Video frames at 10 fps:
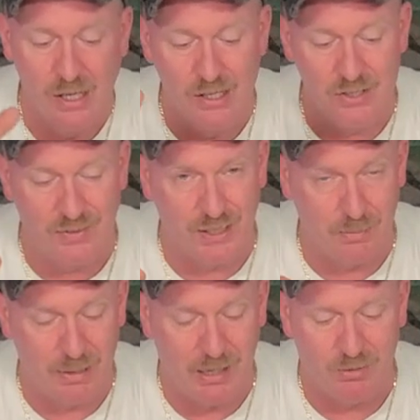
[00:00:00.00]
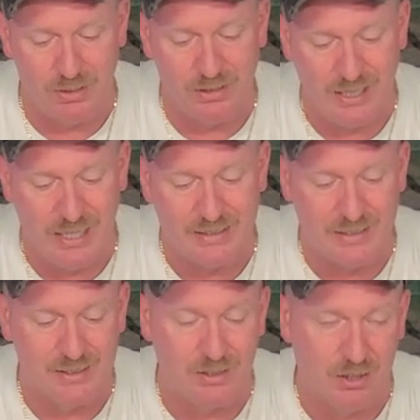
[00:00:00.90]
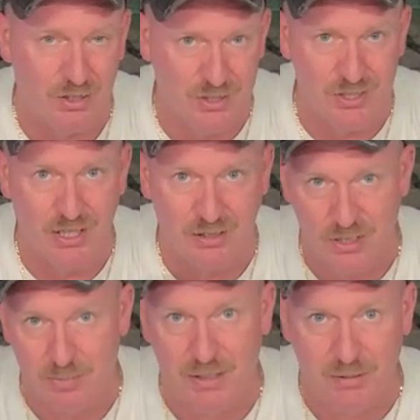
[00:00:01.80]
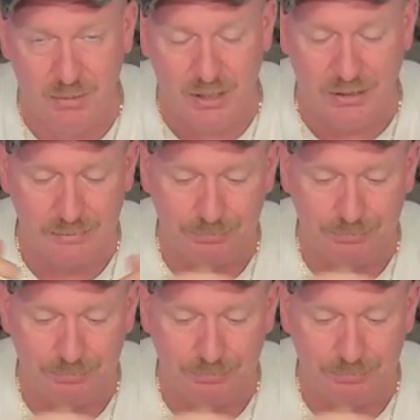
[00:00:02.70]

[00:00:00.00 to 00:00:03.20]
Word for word: So if you're gonna buy one, I'd get the large scale, spend the money.